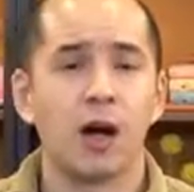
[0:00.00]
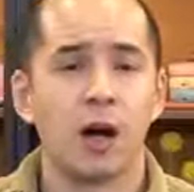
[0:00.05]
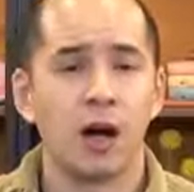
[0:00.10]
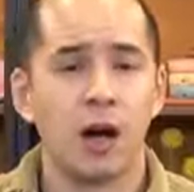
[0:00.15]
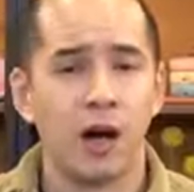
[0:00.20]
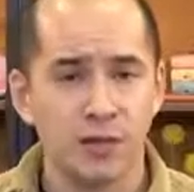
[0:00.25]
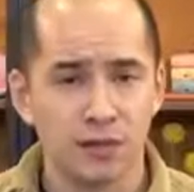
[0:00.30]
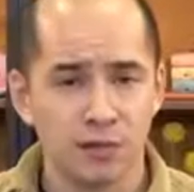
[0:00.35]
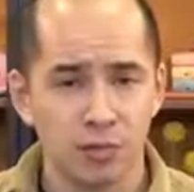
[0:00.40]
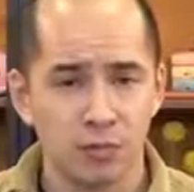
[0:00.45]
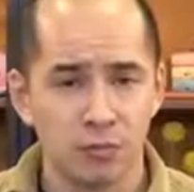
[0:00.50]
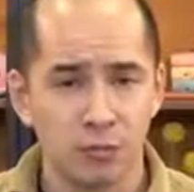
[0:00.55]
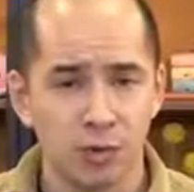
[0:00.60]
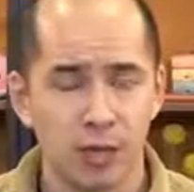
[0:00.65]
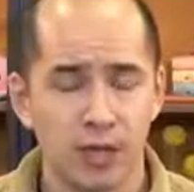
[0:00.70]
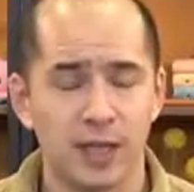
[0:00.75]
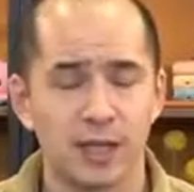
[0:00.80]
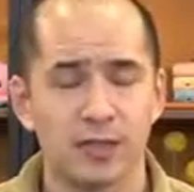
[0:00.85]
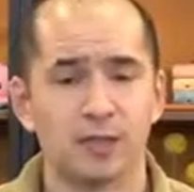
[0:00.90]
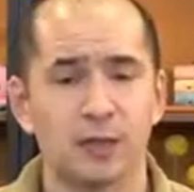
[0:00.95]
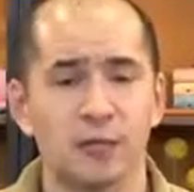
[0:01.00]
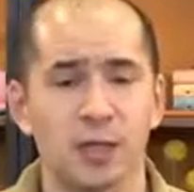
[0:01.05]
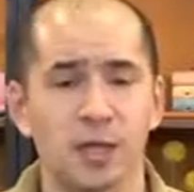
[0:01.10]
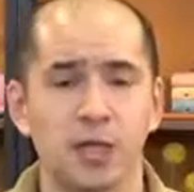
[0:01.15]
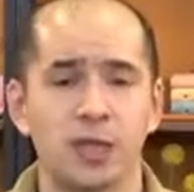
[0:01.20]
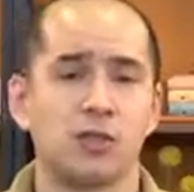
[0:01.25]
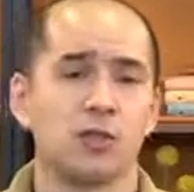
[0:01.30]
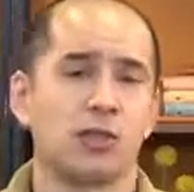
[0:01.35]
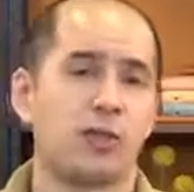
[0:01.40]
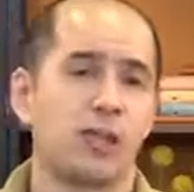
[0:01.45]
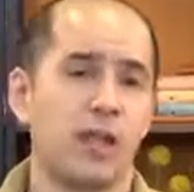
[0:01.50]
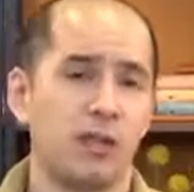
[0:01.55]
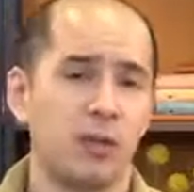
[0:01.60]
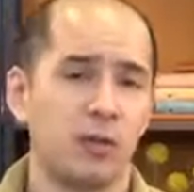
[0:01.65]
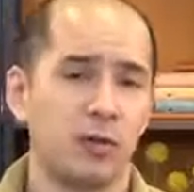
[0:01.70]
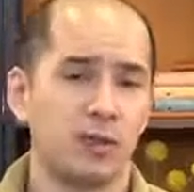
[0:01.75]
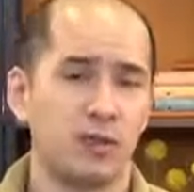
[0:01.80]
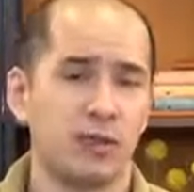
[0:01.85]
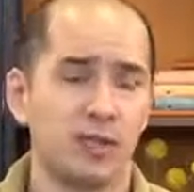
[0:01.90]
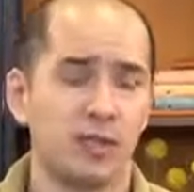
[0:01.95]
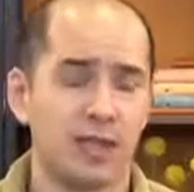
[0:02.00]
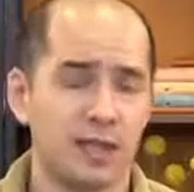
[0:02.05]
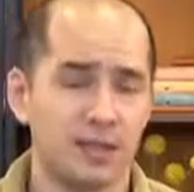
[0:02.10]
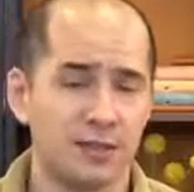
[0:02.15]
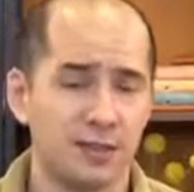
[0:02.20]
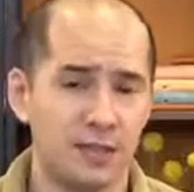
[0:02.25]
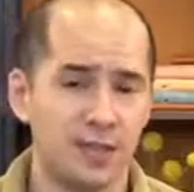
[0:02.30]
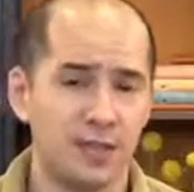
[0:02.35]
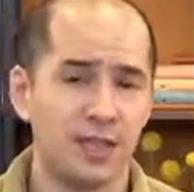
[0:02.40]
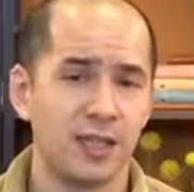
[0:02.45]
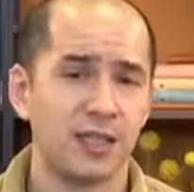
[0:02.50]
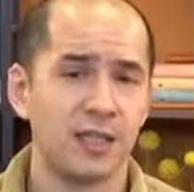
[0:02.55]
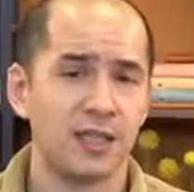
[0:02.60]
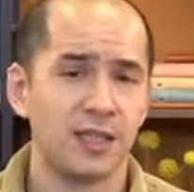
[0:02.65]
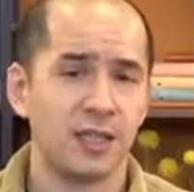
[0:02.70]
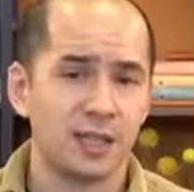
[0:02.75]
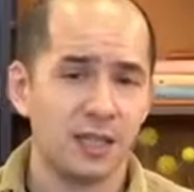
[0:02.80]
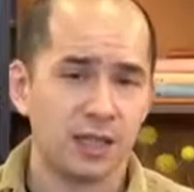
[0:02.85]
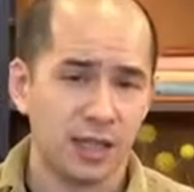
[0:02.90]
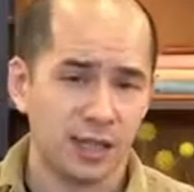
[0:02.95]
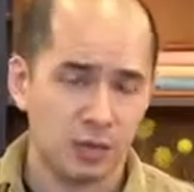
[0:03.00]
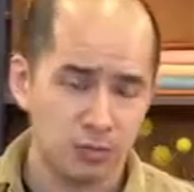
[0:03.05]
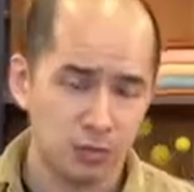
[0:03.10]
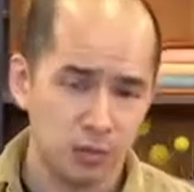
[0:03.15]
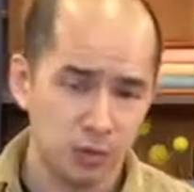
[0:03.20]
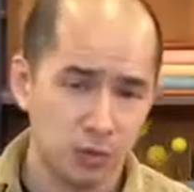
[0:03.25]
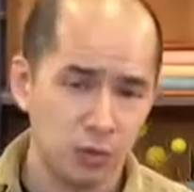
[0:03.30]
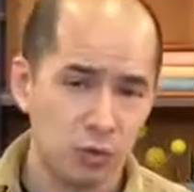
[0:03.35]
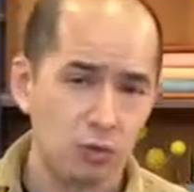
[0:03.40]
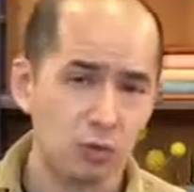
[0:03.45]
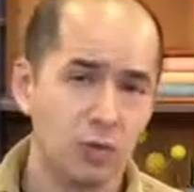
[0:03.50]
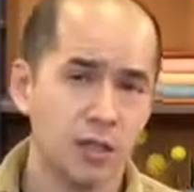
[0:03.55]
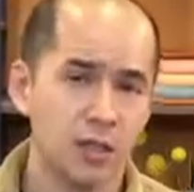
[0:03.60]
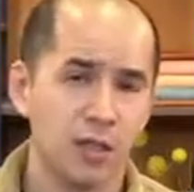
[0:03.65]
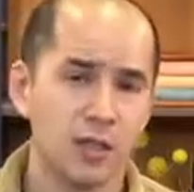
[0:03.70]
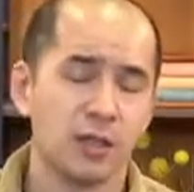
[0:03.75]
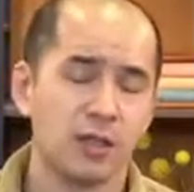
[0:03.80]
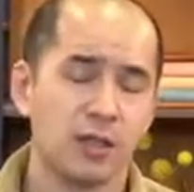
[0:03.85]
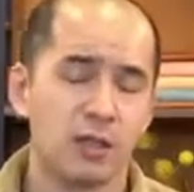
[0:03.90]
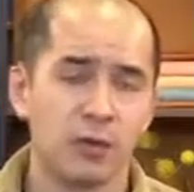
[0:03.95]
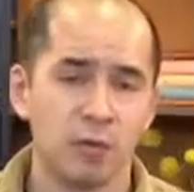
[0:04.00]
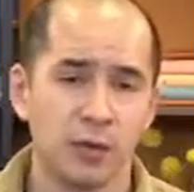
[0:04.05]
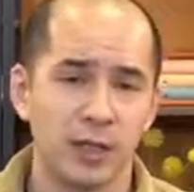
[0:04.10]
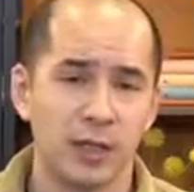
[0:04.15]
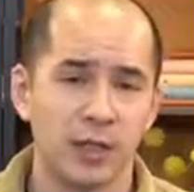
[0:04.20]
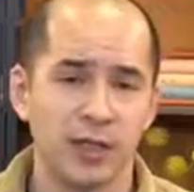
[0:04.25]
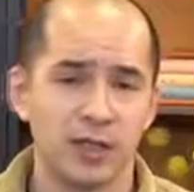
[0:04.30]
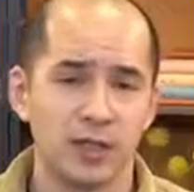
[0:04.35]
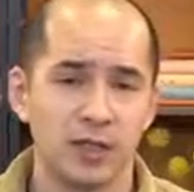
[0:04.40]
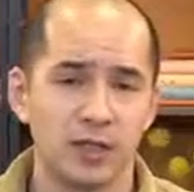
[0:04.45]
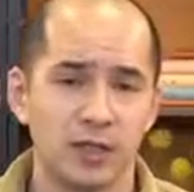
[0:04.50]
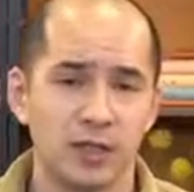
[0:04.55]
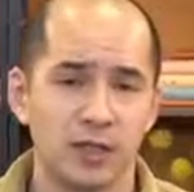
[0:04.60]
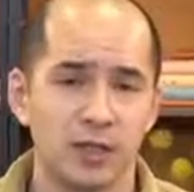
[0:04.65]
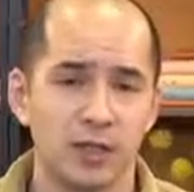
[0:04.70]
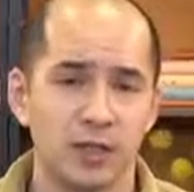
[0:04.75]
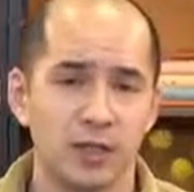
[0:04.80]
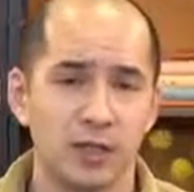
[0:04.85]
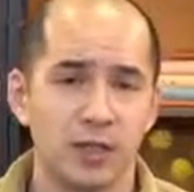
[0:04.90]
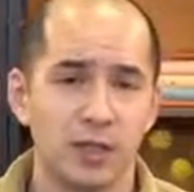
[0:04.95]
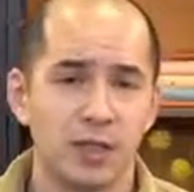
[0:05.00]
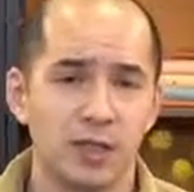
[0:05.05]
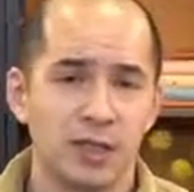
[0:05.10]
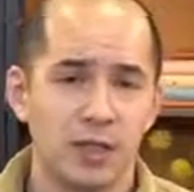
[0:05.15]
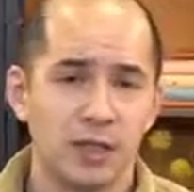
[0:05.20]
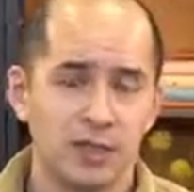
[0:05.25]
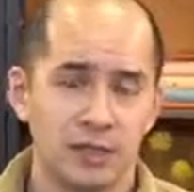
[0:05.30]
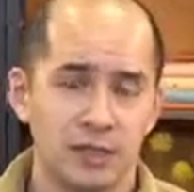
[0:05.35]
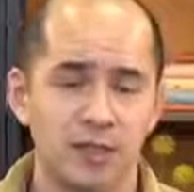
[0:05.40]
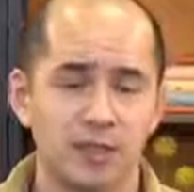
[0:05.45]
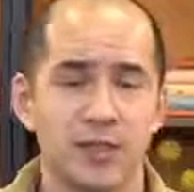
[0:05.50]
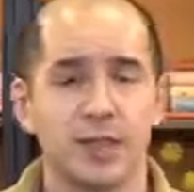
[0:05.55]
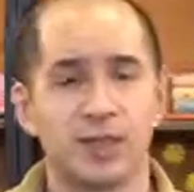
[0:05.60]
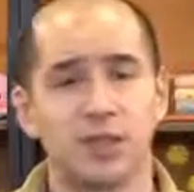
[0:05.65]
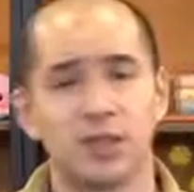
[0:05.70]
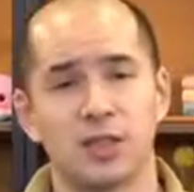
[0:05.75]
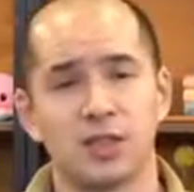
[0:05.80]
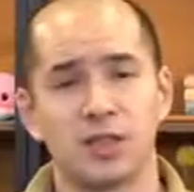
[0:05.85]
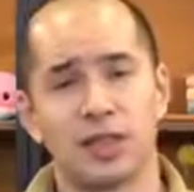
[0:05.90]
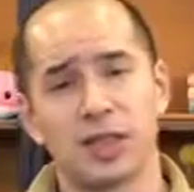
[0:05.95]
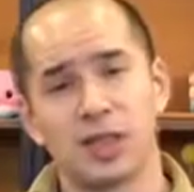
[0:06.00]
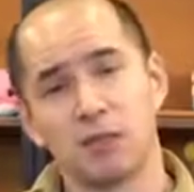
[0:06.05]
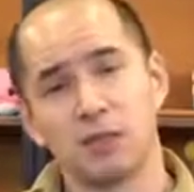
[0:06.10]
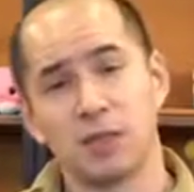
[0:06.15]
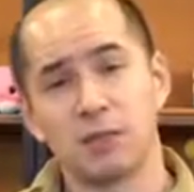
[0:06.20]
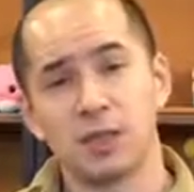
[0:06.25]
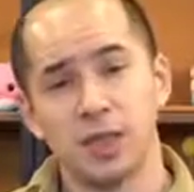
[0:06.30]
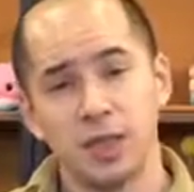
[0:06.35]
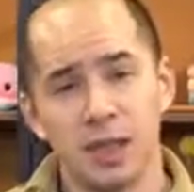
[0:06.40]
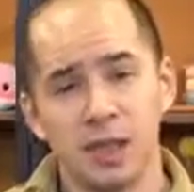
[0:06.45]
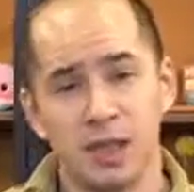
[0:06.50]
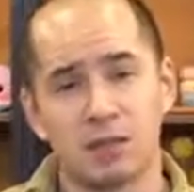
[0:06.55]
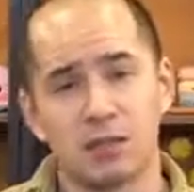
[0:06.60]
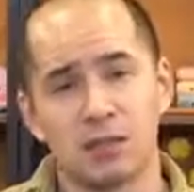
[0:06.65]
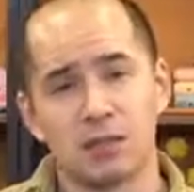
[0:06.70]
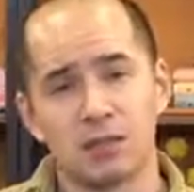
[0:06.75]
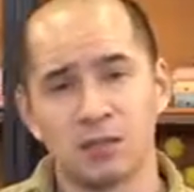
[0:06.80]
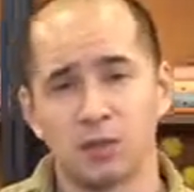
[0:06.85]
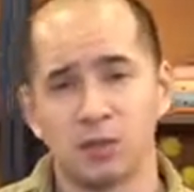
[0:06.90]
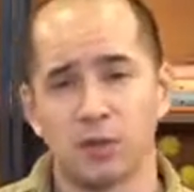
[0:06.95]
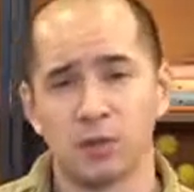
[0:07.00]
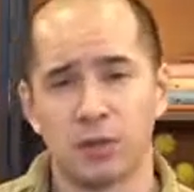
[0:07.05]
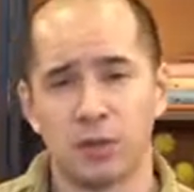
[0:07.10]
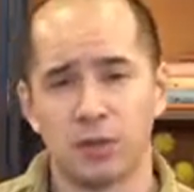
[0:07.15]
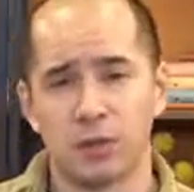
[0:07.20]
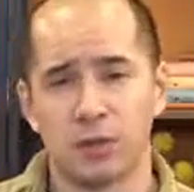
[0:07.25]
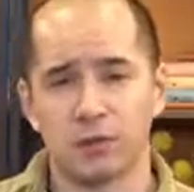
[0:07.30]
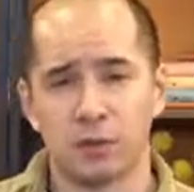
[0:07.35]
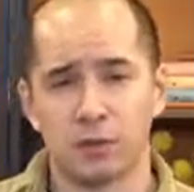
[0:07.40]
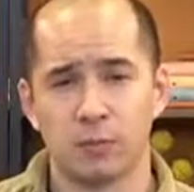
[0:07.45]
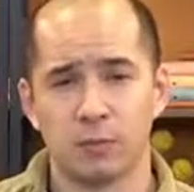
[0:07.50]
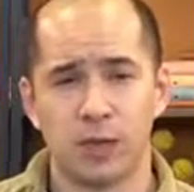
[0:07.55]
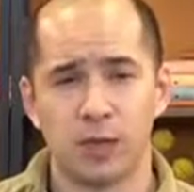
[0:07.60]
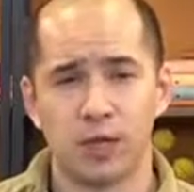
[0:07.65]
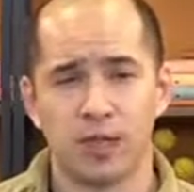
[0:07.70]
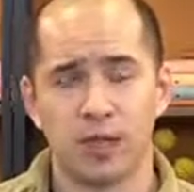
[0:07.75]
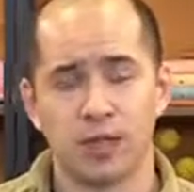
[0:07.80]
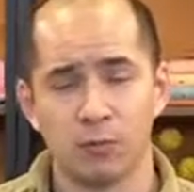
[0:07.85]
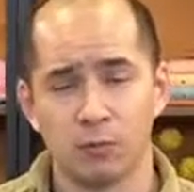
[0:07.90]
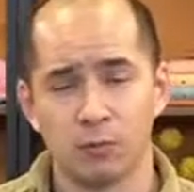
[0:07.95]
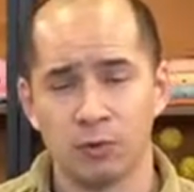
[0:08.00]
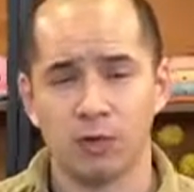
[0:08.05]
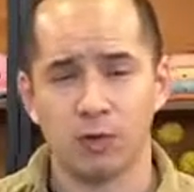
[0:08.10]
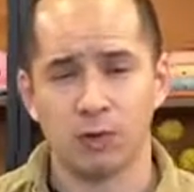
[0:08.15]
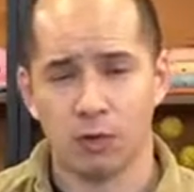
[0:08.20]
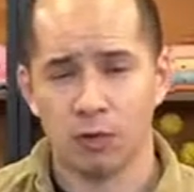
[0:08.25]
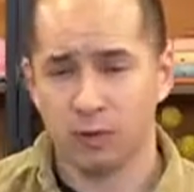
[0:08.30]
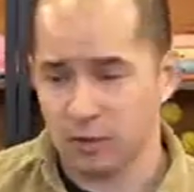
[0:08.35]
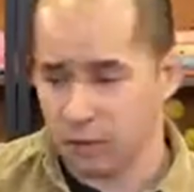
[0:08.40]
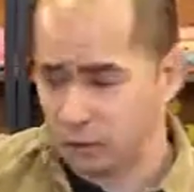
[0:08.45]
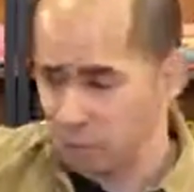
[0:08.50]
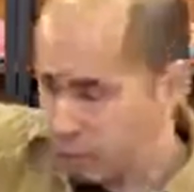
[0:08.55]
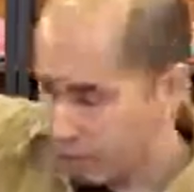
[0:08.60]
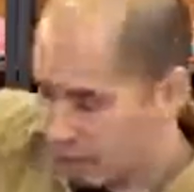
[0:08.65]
awesome way to make sure that you get the nice heat, kind of soothing uh, relaxation sensation that you need to certain parts of your body in a really targeted way.